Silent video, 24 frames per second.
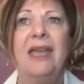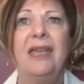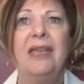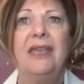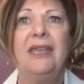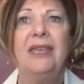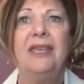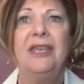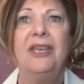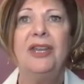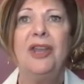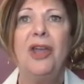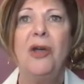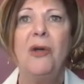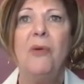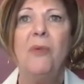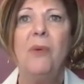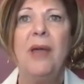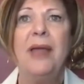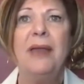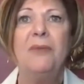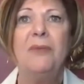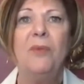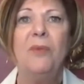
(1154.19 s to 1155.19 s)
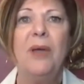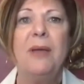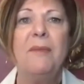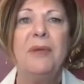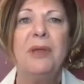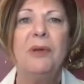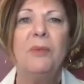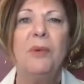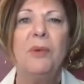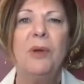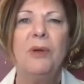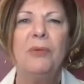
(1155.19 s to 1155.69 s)
you know, when
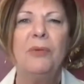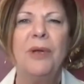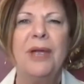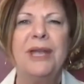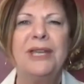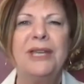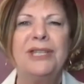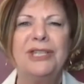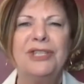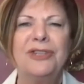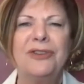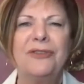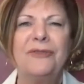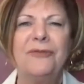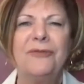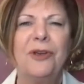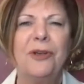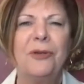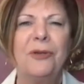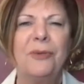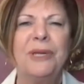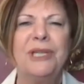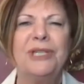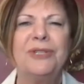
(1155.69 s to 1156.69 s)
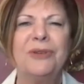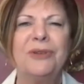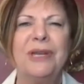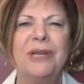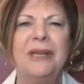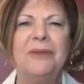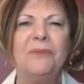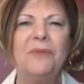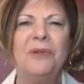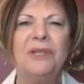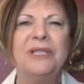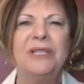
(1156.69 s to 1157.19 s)
women will register for a
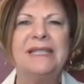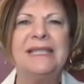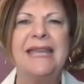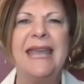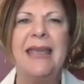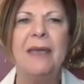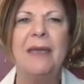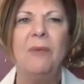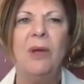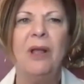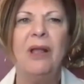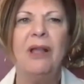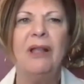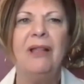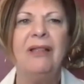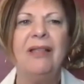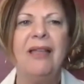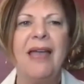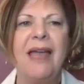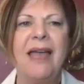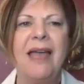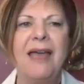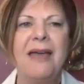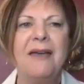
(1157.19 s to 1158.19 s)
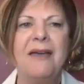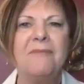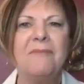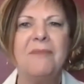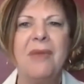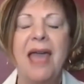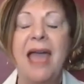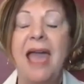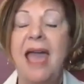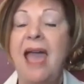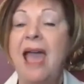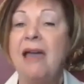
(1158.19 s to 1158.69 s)
retreat and we'll say, well,
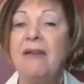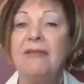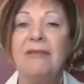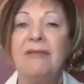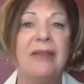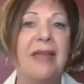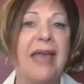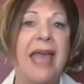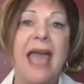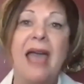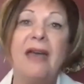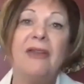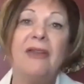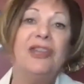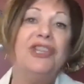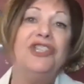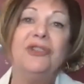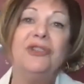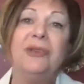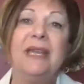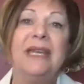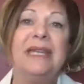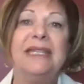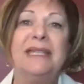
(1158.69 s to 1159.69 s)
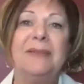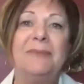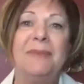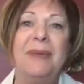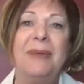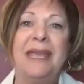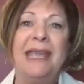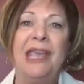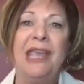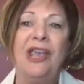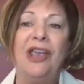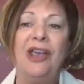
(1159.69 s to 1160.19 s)
how did you get to
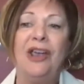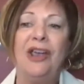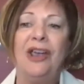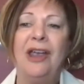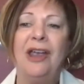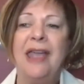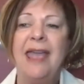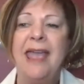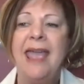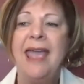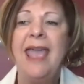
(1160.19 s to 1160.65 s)
be here?